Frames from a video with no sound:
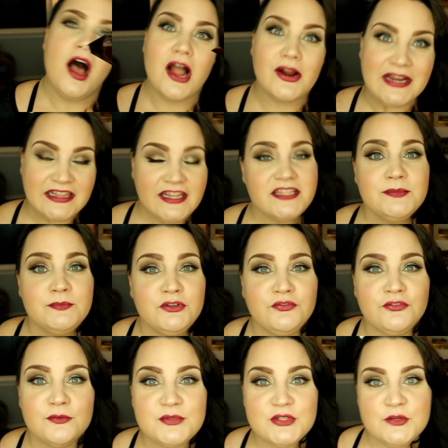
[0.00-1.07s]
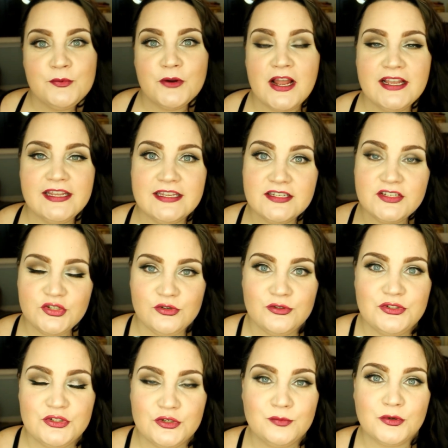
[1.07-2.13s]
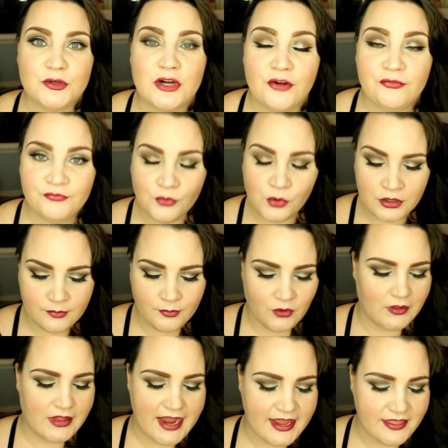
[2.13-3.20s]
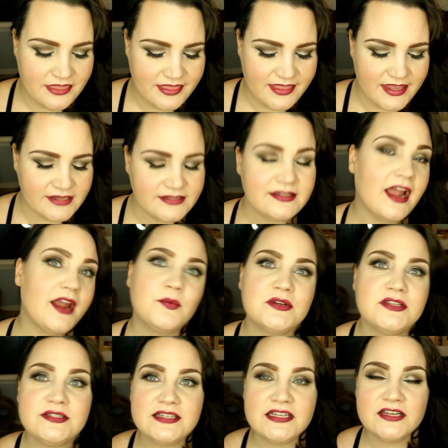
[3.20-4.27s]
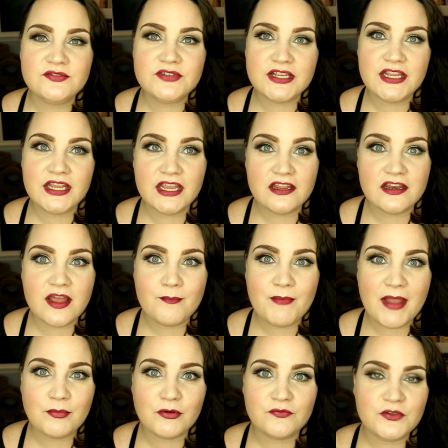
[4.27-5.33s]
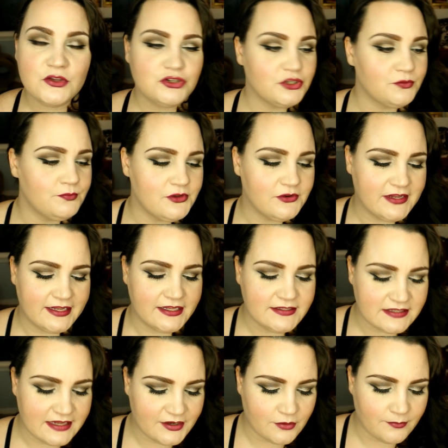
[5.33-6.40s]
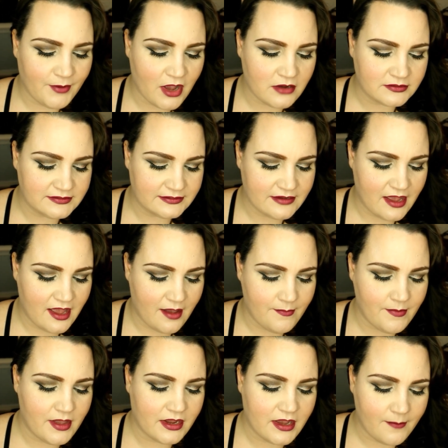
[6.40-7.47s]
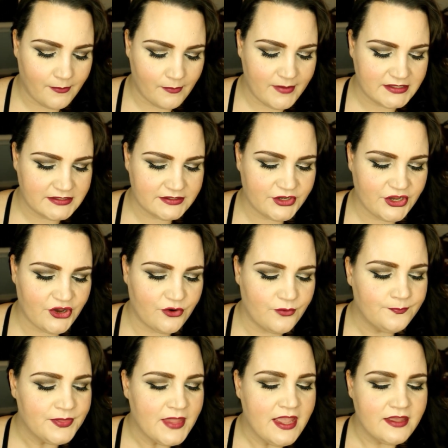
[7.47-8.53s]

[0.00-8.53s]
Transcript: All right, let's move from super high-end to super affordable. And this I received in my Profusion Beauty Insider box um, a couple months ago.